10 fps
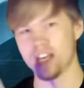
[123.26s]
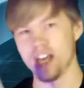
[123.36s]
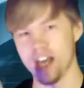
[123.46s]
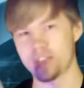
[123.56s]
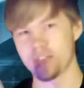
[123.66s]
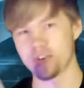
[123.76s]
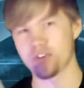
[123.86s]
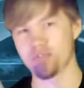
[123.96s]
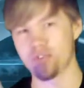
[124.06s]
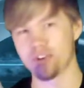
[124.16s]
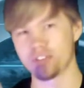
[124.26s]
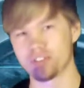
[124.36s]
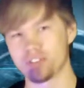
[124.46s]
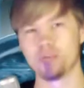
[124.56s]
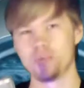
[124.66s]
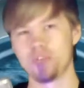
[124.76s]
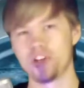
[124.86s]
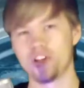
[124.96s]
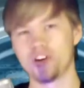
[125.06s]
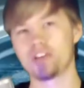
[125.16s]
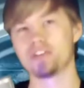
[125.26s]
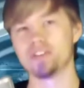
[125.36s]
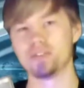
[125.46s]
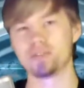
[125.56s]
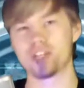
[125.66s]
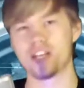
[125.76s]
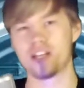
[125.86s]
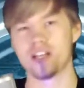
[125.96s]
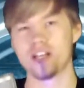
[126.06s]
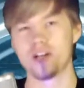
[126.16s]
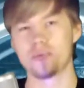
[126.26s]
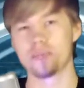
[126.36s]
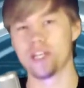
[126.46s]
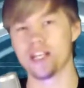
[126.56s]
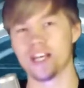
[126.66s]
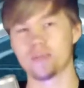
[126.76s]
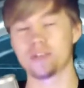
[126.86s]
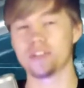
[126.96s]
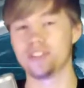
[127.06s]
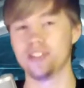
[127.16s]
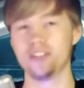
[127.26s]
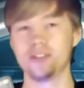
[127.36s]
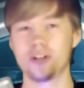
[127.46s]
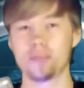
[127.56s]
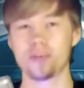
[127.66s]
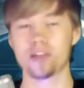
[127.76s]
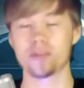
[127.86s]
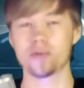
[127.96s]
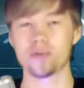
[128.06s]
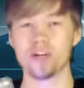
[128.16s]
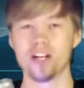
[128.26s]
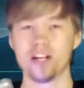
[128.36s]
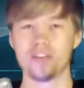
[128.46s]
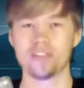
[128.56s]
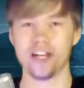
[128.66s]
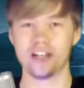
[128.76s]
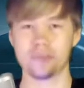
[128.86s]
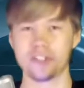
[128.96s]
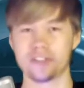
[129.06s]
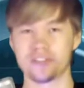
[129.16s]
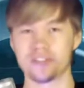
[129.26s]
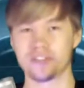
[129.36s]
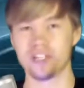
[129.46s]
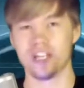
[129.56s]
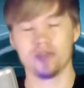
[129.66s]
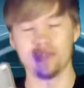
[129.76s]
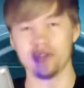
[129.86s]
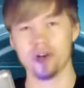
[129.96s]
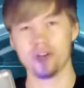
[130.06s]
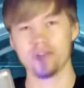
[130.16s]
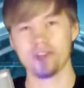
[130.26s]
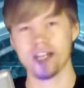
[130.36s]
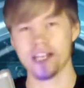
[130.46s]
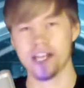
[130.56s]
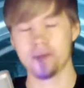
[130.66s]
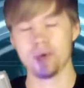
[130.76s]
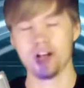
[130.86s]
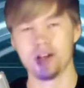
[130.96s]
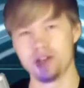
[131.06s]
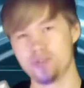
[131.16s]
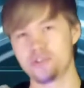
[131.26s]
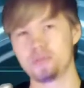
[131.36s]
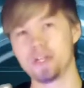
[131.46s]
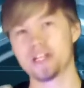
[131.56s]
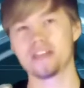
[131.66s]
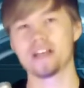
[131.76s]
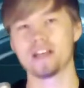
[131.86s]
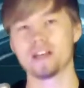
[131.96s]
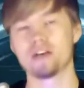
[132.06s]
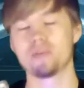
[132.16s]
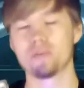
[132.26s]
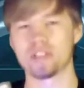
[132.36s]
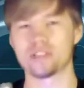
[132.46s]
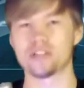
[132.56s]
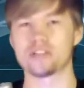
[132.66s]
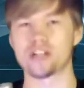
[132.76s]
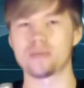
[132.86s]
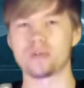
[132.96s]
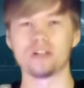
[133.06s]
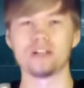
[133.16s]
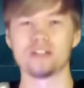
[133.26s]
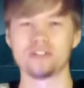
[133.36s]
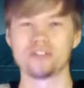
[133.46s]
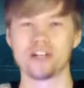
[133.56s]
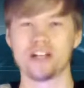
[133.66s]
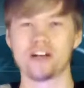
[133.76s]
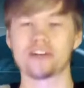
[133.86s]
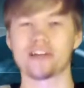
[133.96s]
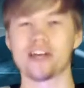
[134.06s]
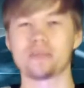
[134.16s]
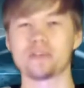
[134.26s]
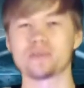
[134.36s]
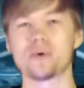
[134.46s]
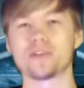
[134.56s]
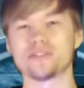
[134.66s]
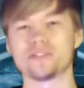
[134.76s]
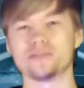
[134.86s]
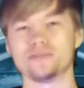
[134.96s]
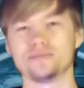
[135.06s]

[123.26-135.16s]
and the third forest. Moving along into Tuesday, where me and Adam continued our playthrough of Gang Beasts. If you don't love that game, you should be hitting the head with a sledgehammer. Check out Gang Beast Part 2.